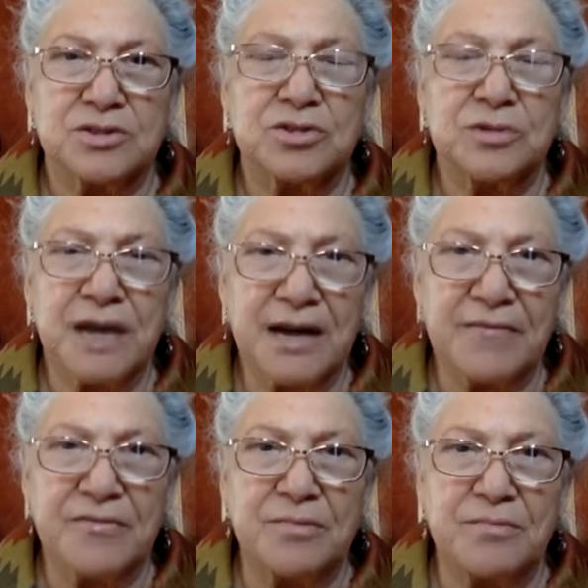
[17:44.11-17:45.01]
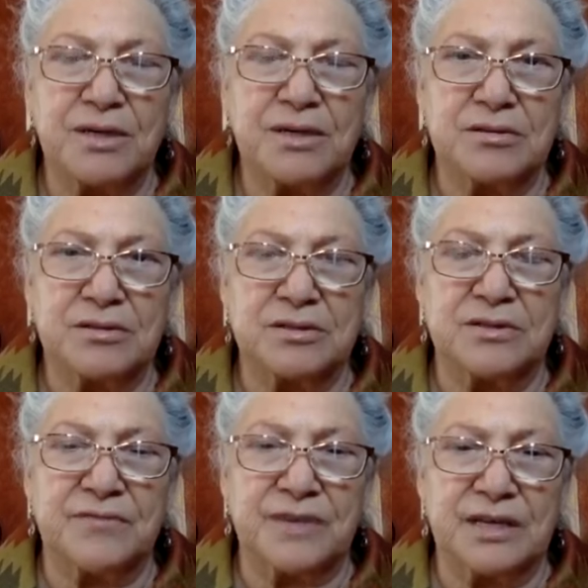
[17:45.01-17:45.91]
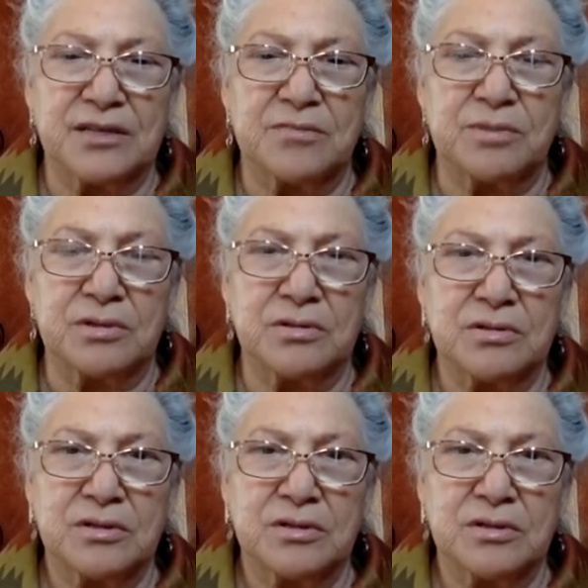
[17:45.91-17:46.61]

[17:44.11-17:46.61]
to have the bundles available